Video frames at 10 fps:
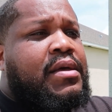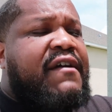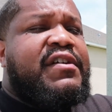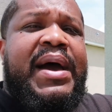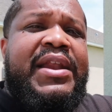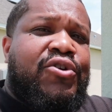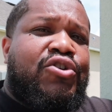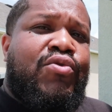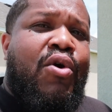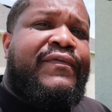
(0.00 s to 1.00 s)
Everybody's on
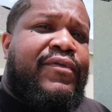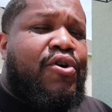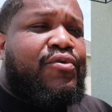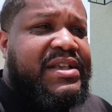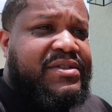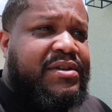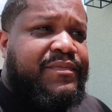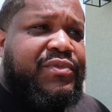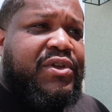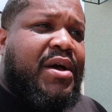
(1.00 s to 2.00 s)
the road for a reason.
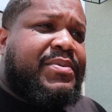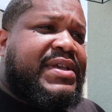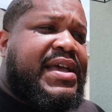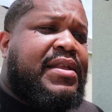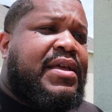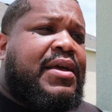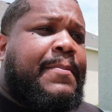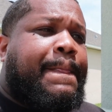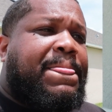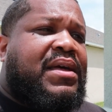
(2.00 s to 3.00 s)
You know what I'm saying?
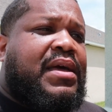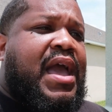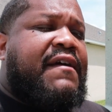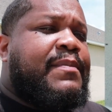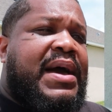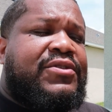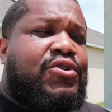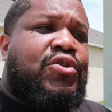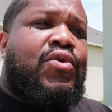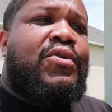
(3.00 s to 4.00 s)
Everybody's
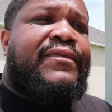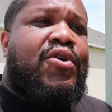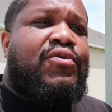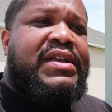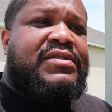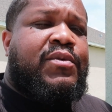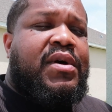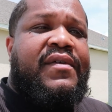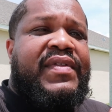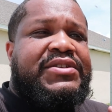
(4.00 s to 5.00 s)
on the road for a reason.
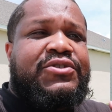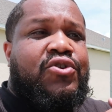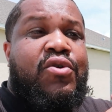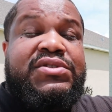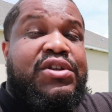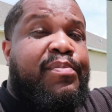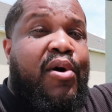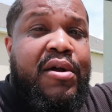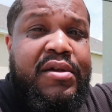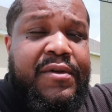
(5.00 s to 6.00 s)
Whether they just going to the
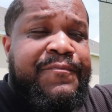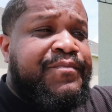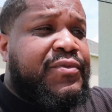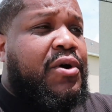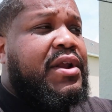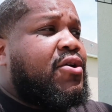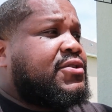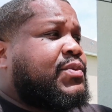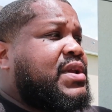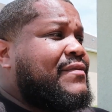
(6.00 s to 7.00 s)
park or they're going
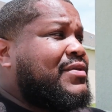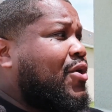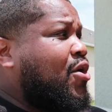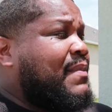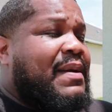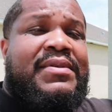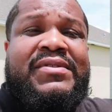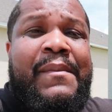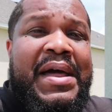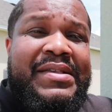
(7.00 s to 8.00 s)
to whatever, or maybe
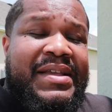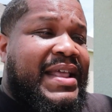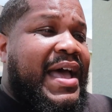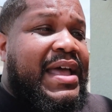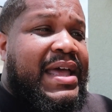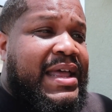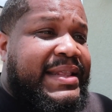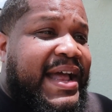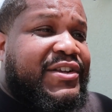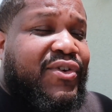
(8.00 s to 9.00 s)
somebody's in
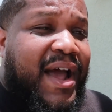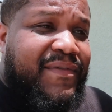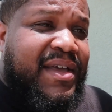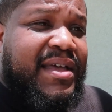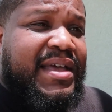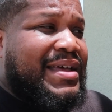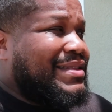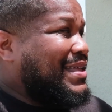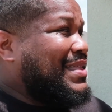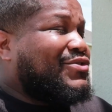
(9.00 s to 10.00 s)
that traffic
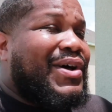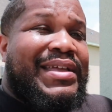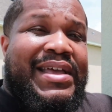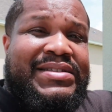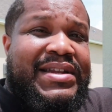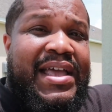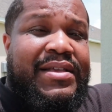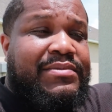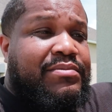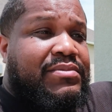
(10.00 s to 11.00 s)
that they're trying to get to their
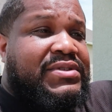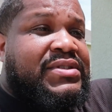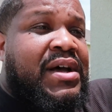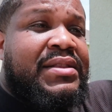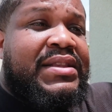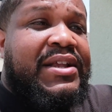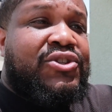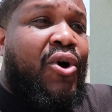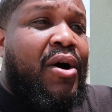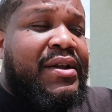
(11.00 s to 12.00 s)
son, their
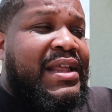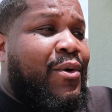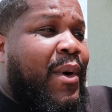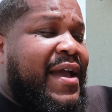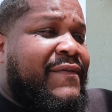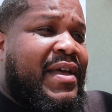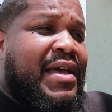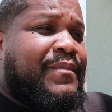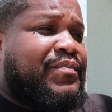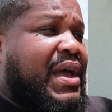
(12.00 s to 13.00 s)
daughter, their wife,
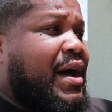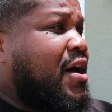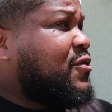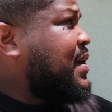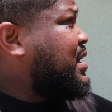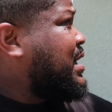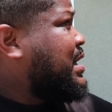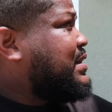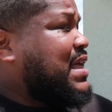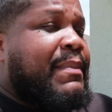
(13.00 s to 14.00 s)
their husband
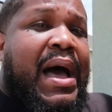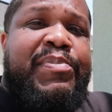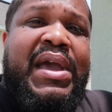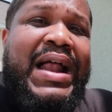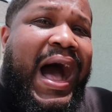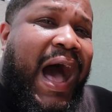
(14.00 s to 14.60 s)
that might be in a